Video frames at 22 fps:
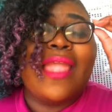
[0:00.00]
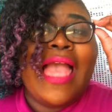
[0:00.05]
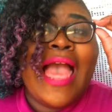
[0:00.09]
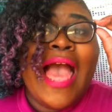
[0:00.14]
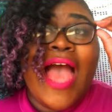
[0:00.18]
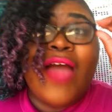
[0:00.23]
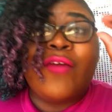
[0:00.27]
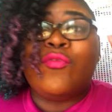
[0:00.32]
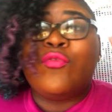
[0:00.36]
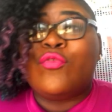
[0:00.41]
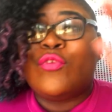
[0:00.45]

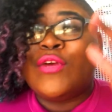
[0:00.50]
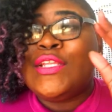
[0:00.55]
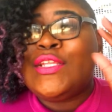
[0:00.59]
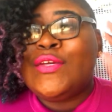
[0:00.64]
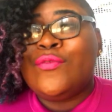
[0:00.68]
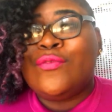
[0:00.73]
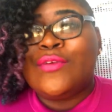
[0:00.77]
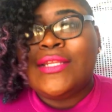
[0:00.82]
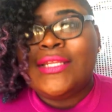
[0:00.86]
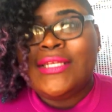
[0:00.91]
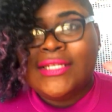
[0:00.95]
I
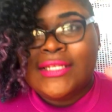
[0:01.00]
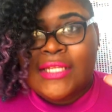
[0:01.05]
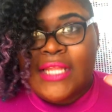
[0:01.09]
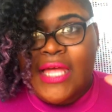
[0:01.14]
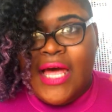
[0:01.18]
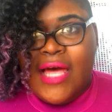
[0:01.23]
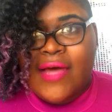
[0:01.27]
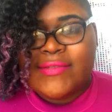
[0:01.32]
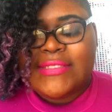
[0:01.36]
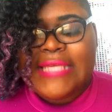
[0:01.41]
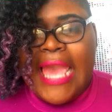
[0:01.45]
really, really
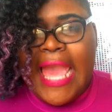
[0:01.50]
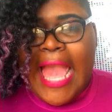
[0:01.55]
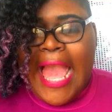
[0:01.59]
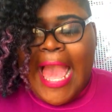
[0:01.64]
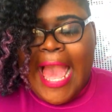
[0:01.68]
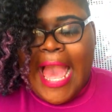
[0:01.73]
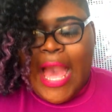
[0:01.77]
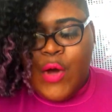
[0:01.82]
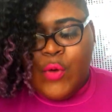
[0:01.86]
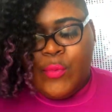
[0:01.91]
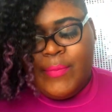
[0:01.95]
loved
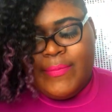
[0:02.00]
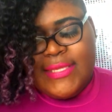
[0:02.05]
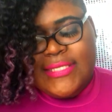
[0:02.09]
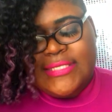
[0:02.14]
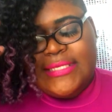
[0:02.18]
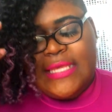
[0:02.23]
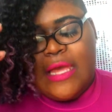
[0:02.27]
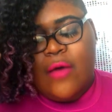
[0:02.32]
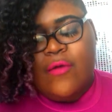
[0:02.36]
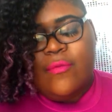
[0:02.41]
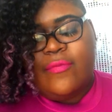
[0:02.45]
how it made my
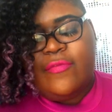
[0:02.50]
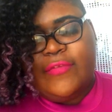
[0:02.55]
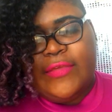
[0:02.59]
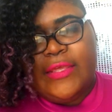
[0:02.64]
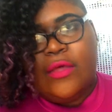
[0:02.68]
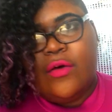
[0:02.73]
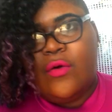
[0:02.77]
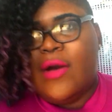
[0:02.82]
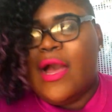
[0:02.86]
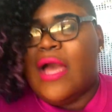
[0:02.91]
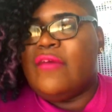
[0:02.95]
scalp
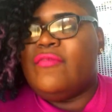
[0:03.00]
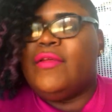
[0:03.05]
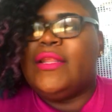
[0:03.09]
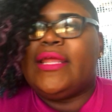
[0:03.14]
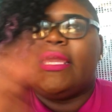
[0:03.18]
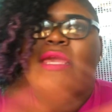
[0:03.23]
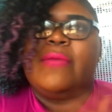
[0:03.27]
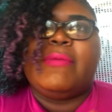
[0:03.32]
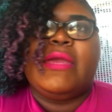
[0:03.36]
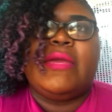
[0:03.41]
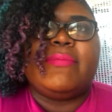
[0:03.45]
feel. I felt
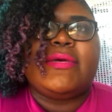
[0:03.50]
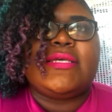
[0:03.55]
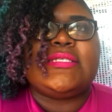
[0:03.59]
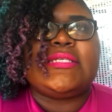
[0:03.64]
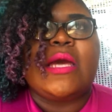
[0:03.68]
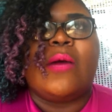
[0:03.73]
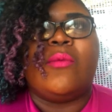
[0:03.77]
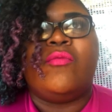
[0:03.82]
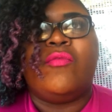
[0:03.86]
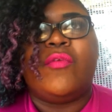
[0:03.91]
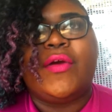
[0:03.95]
like it made my
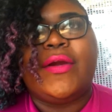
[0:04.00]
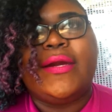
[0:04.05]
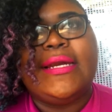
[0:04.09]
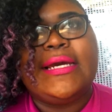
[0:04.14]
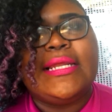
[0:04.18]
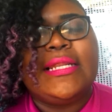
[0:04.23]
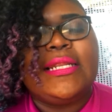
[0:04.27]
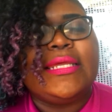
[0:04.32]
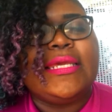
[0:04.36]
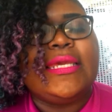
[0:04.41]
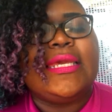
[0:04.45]
scalp very
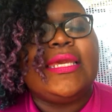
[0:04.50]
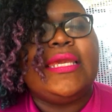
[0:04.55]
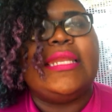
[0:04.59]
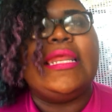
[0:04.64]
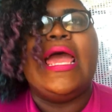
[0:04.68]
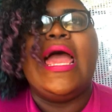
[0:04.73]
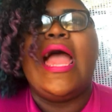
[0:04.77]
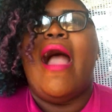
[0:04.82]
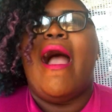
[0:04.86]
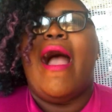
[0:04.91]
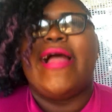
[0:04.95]
clean.
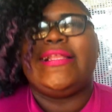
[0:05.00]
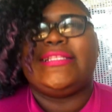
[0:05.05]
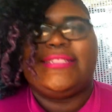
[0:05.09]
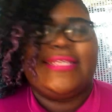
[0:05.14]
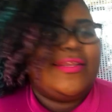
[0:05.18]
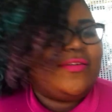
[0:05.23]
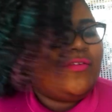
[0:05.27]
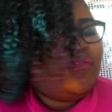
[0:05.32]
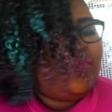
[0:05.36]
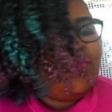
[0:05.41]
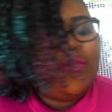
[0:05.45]
I
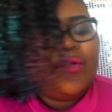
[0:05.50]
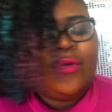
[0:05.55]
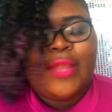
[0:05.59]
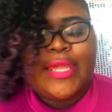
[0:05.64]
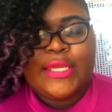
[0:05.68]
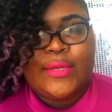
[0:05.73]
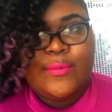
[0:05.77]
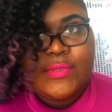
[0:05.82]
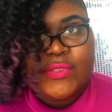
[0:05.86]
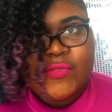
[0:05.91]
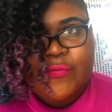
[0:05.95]
didn't feel
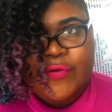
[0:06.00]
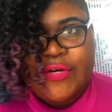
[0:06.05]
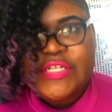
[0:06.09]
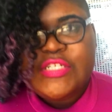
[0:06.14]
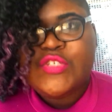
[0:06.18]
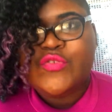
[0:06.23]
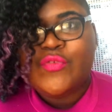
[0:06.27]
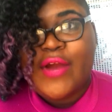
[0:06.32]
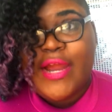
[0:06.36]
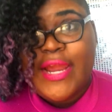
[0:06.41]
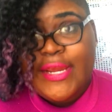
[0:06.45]
like it was very
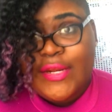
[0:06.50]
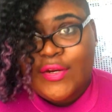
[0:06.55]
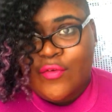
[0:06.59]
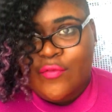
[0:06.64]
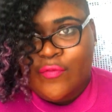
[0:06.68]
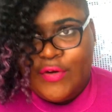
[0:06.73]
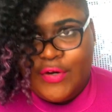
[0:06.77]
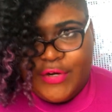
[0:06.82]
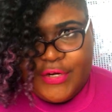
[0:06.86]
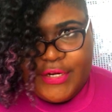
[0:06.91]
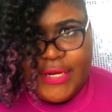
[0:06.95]
drying or
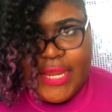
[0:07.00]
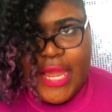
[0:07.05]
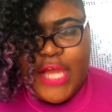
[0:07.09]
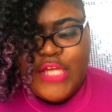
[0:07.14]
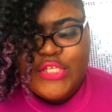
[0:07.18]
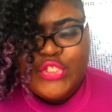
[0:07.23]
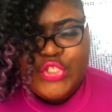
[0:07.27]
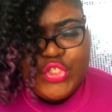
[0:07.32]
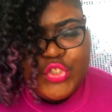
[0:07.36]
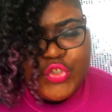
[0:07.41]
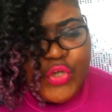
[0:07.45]
very
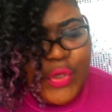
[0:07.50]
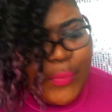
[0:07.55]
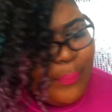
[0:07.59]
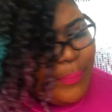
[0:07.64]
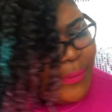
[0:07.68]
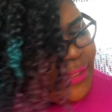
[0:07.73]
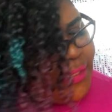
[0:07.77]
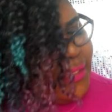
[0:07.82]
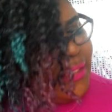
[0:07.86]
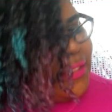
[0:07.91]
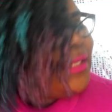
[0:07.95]
uh,
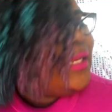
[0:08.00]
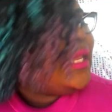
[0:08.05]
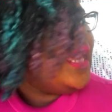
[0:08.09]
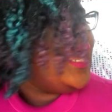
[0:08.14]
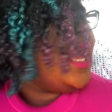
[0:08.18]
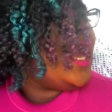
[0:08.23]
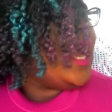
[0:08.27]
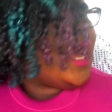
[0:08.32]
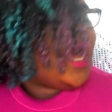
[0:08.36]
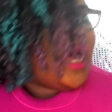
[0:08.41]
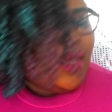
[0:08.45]
stripping.
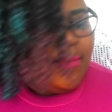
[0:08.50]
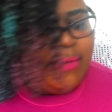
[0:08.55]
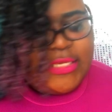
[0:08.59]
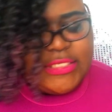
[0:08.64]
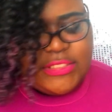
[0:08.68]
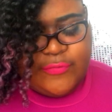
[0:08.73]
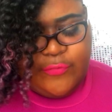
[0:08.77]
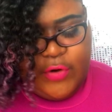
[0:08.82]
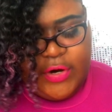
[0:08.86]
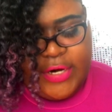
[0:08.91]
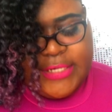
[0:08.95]
Um,
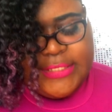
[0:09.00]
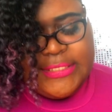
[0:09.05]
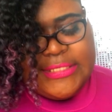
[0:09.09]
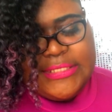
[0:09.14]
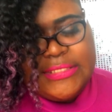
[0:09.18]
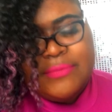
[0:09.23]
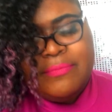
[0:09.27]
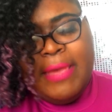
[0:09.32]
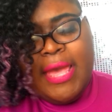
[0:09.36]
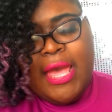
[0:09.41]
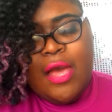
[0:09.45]
as far as
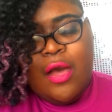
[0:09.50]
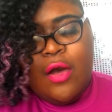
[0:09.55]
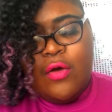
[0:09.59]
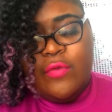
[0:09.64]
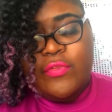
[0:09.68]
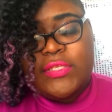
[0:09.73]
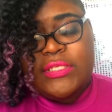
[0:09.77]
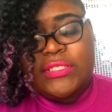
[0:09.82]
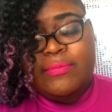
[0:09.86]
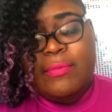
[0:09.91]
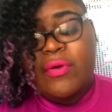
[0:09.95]
smell,
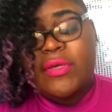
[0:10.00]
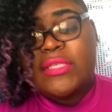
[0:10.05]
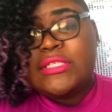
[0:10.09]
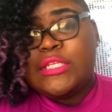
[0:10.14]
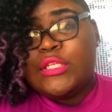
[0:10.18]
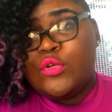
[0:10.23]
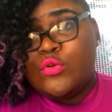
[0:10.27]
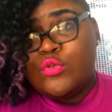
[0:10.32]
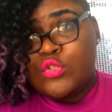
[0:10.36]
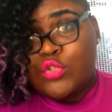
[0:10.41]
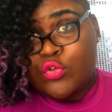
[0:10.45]
the smell is a
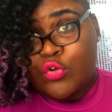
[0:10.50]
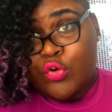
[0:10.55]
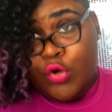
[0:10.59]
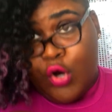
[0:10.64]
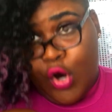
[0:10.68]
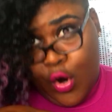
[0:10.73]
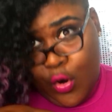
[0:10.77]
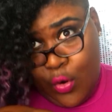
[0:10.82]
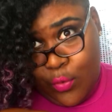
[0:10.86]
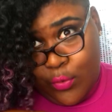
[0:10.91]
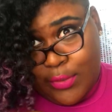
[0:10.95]
little
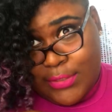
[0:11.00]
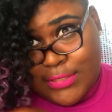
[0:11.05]
strong.